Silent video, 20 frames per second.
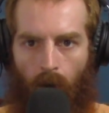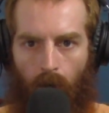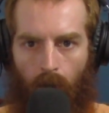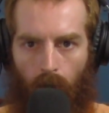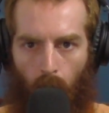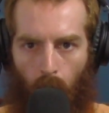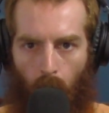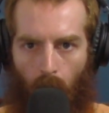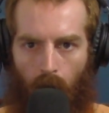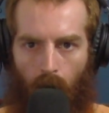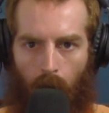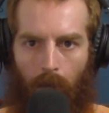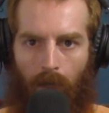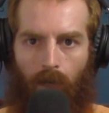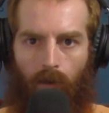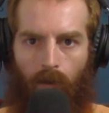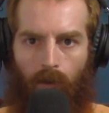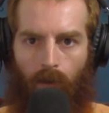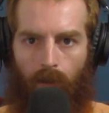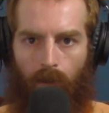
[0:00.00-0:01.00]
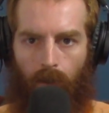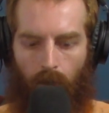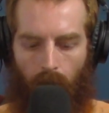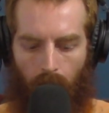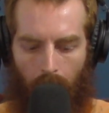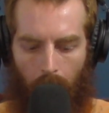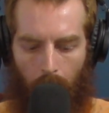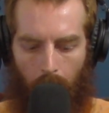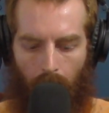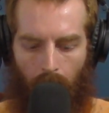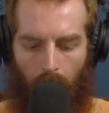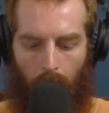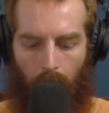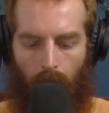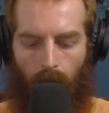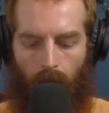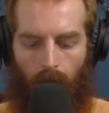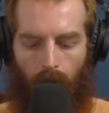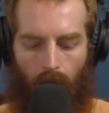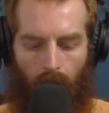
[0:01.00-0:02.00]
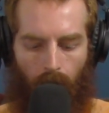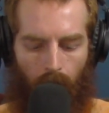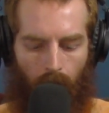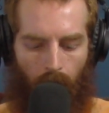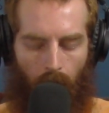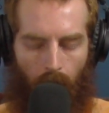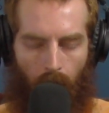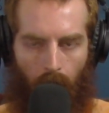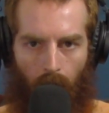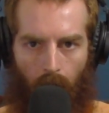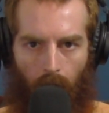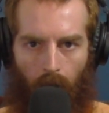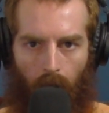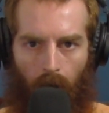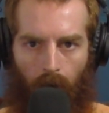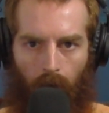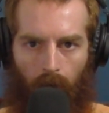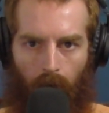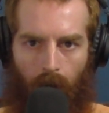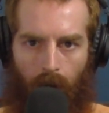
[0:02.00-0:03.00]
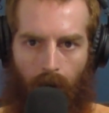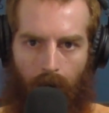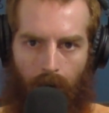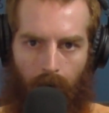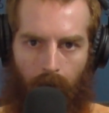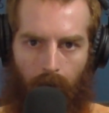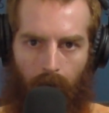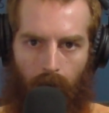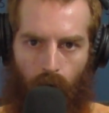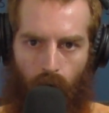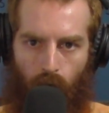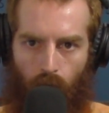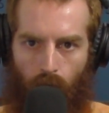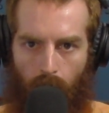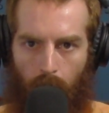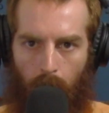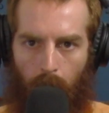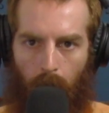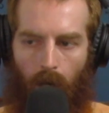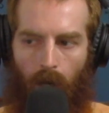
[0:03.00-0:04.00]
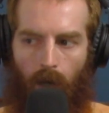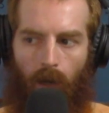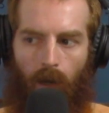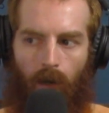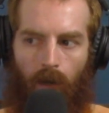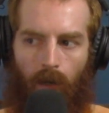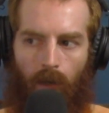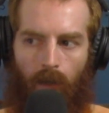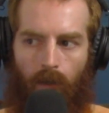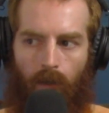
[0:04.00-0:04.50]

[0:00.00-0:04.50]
watermelon, your green pumpkin, and like June bug.